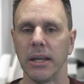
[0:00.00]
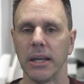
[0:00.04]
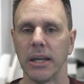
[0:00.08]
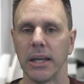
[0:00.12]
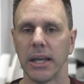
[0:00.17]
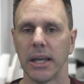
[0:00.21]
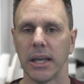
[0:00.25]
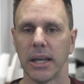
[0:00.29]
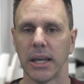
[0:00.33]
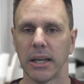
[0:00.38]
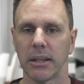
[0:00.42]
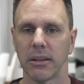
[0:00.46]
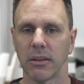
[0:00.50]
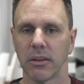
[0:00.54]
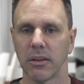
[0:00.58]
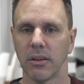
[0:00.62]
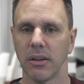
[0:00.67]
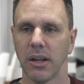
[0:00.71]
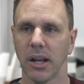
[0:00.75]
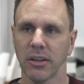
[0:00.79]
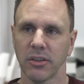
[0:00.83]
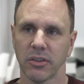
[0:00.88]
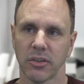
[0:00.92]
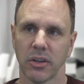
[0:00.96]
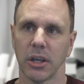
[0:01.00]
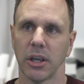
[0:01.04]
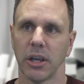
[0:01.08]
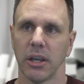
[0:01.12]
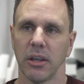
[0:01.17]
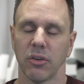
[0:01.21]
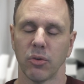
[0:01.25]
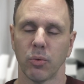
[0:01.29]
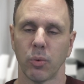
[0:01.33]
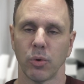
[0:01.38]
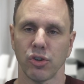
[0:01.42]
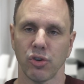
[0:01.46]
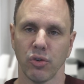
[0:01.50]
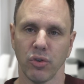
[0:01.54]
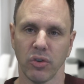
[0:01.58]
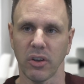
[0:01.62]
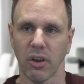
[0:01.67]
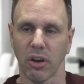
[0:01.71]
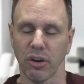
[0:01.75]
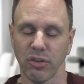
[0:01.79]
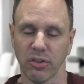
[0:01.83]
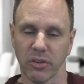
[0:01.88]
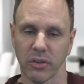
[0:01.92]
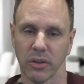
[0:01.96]
And next thing is, once you
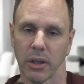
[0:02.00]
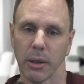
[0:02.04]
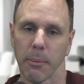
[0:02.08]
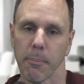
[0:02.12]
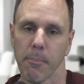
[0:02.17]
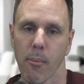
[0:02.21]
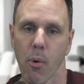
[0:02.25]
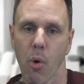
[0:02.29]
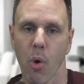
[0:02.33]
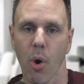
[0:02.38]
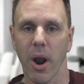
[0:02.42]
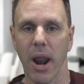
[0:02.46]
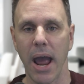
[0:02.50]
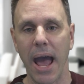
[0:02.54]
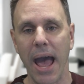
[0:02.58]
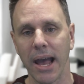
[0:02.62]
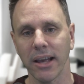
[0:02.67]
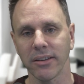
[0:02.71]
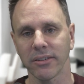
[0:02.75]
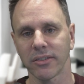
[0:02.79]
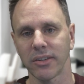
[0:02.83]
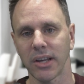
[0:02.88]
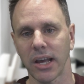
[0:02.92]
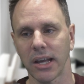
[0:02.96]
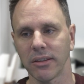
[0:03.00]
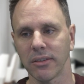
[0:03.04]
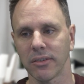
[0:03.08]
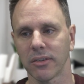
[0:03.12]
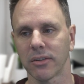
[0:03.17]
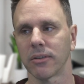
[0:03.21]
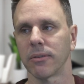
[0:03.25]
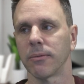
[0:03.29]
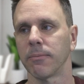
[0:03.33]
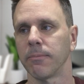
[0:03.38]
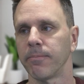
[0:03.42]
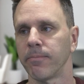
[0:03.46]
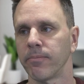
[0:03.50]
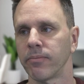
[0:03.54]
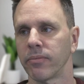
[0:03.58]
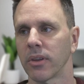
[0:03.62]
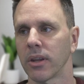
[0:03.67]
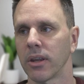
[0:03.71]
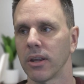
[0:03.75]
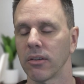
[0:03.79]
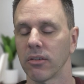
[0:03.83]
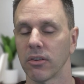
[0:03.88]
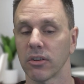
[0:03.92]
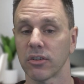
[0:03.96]
start seeing more assets,
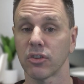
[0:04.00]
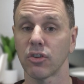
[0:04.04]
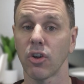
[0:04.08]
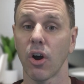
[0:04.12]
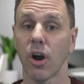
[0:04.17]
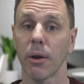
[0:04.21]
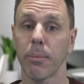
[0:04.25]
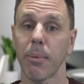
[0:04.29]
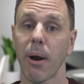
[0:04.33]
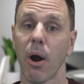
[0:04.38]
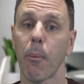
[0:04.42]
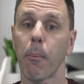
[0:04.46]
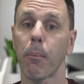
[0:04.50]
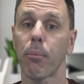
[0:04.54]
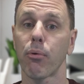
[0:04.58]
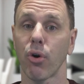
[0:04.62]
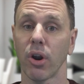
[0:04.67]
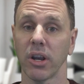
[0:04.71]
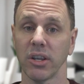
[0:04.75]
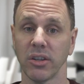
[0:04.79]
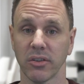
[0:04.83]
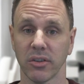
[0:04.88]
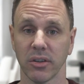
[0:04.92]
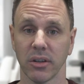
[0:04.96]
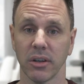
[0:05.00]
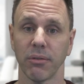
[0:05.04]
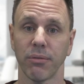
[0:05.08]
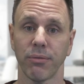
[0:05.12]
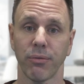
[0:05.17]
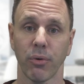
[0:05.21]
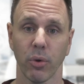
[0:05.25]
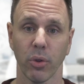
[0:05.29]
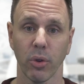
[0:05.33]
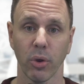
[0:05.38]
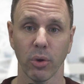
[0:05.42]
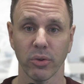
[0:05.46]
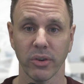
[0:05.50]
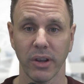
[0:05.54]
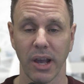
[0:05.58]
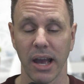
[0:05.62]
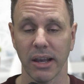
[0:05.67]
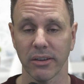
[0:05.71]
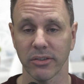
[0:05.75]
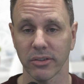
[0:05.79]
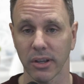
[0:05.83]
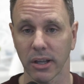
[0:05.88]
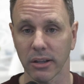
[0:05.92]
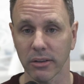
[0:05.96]
let's talk about pricing for those
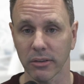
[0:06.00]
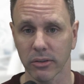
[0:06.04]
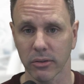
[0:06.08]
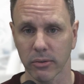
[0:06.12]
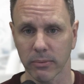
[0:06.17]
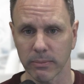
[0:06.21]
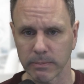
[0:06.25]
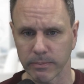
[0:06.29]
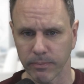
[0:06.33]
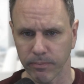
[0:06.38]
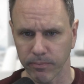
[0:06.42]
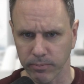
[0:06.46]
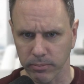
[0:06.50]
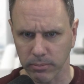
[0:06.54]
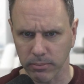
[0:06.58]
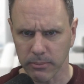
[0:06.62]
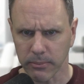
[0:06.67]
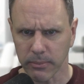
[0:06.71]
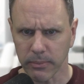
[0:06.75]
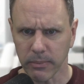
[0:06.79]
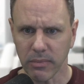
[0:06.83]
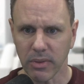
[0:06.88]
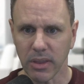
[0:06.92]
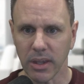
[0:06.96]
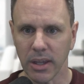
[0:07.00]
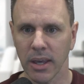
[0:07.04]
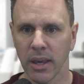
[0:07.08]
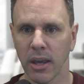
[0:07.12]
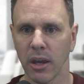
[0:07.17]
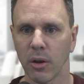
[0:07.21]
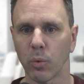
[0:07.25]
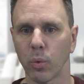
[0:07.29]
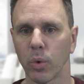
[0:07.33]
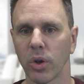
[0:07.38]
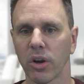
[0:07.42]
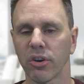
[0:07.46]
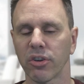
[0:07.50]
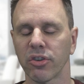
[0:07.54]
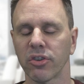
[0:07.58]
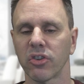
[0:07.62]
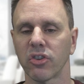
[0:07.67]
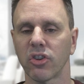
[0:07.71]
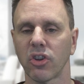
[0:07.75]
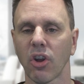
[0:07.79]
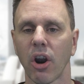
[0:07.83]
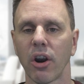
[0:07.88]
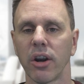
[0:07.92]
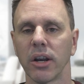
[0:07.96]
assets. And we are
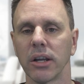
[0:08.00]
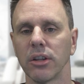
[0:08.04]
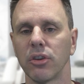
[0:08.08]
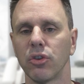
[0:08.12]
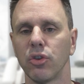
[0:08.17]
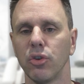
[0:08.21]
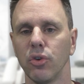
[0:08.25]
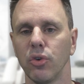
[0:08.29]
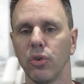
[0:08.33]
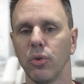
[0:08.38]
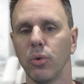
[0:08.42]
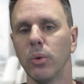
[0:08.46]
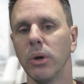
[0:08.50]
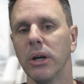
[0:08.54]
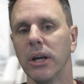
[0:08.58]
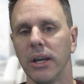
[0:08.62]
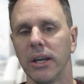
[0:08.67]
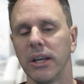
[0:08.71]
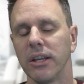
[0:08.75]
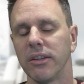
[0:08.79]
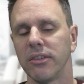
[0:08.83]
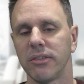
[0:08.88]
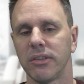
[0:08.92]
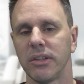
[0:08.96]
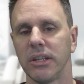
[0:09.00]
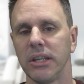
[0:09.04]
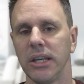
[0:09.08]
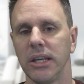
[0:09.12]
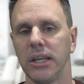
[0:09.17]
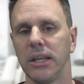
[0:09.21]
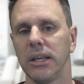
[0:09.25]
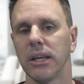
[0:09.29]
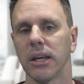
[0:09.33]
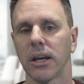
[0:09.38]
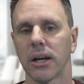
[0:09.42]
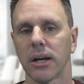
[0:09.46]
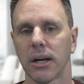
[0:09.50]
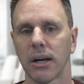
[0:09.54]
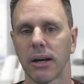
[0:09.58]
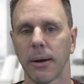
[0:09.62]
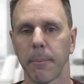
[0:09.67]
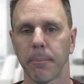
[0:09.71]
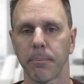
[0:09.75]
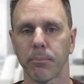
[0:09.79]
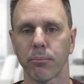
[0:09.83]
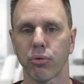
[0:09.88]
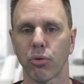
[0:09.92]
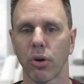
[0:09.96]
starting to see
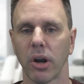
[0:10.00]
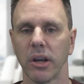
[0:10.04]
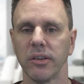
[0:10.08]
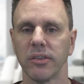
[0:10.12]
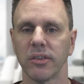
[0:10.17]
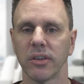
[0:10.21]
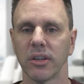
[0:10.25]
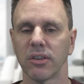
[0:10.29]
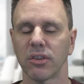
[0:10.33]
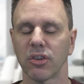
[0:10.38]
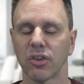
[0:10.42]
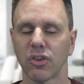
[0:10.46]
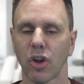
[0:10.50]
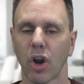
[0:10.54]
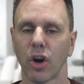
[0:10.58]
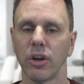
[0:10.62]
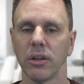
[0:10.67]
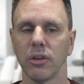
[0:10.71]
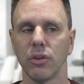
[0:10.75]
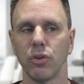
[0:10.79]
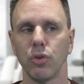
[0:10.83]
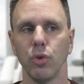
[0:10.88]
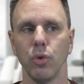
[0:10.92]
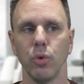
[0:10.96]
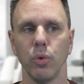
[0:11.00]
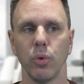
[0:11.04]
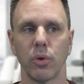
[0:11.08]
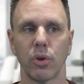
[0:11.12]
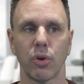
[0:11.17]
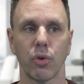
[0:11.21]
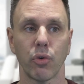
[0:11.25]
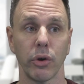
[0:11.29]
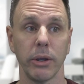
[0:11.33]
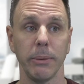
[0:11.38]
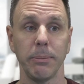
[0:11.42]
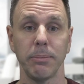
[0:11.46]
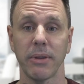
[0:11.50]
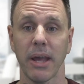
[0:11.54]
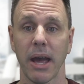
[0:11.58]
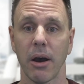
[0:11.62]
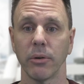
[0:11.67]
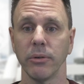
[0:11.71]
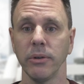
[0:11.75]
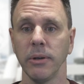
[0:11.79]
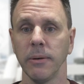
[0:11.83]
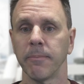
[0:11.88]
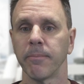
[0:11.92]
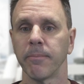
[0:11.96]
pricing starting to creep down.